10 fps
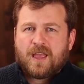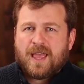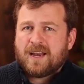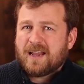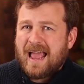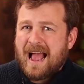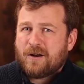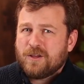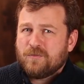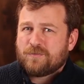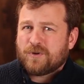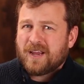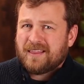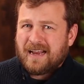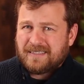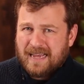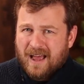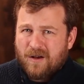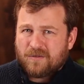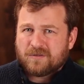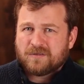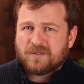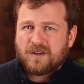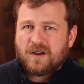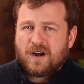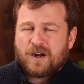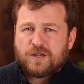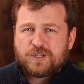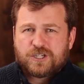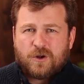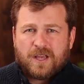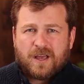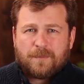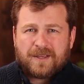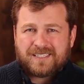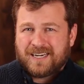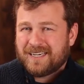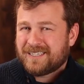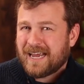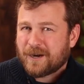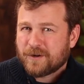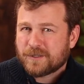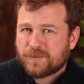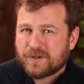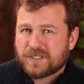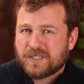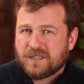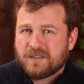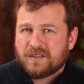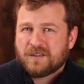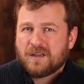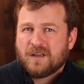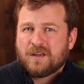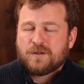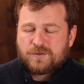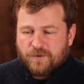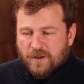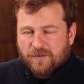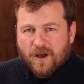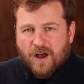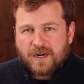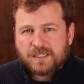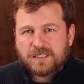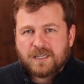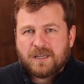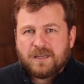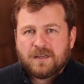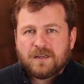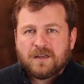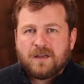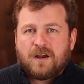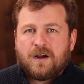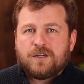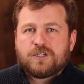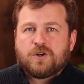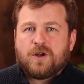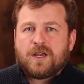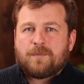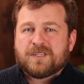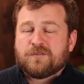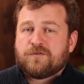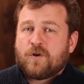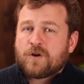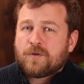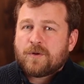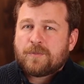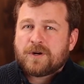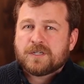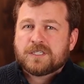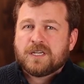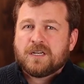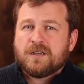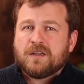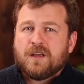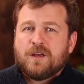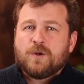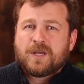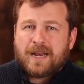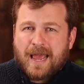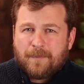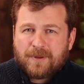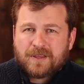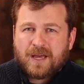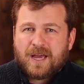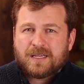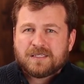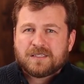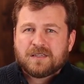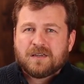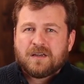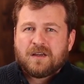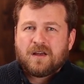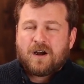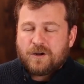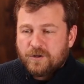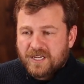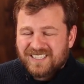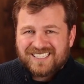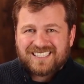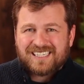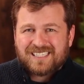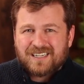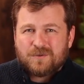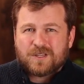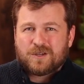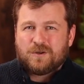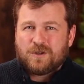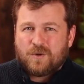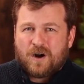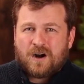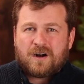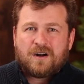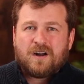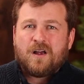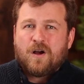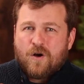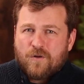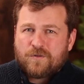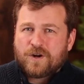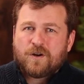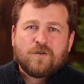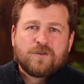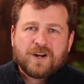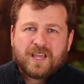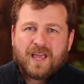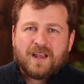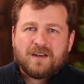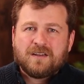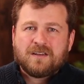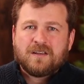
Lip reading: And how do you break that down? Are you showing up as an integrous person who's full of honesty? Are you showing up as a vulnerable person who can empathize? Are you consistent with who you are over and over again?